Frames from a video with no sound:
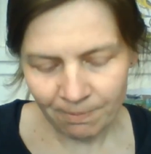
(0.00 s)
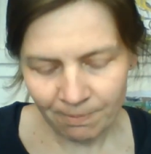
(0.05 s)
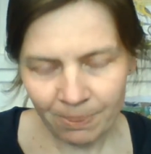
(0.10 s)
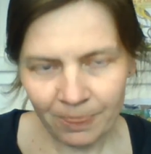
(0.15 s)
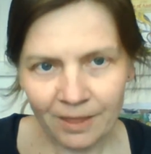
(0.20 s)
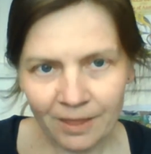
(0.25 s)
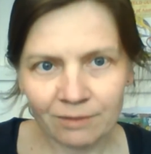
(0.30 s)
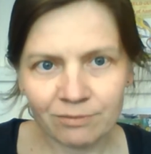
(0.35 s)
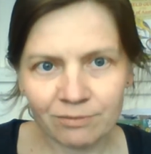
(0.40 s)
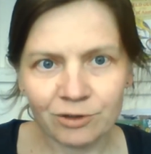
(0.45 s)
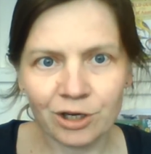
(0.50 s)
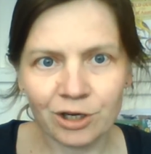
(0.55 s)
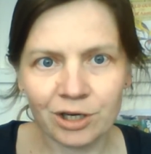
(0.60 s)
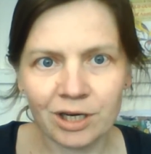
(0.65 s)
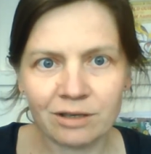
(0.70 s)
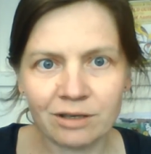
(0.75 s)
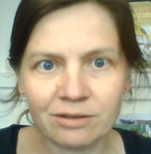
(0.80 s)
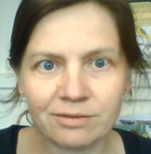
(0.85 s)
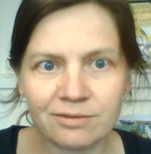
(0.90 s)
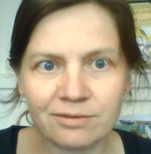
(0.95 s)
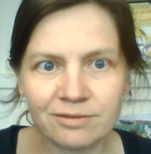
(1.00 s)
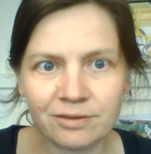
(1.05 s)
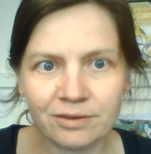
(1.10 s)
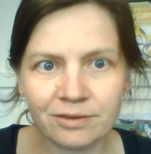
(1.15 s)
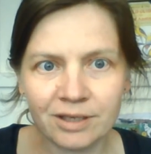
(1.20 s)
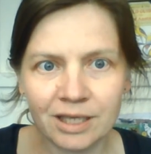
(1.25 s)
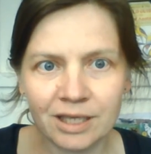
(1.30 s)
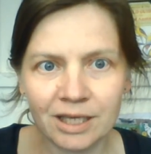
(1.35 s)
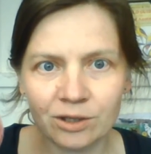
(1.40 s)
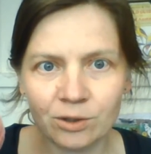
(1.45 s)
I've got enough
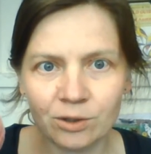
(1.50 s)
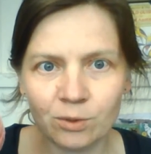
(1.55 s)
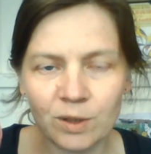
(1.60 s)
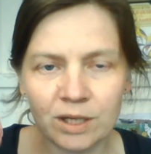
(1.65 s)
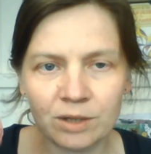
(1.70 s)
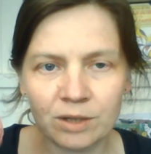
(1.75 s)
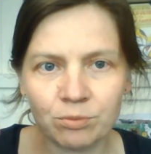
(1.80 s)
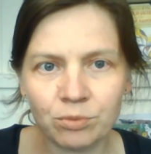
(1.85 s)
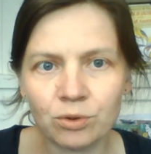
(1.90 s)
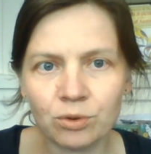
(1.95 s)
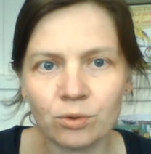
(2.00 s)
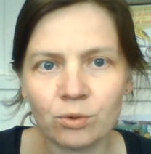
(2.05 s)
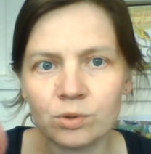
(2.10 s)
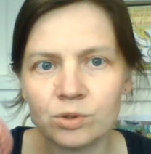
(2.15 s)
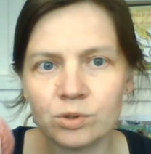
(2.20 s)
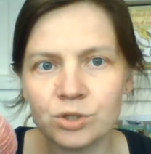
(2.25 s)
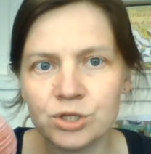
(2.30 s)
in the one ball to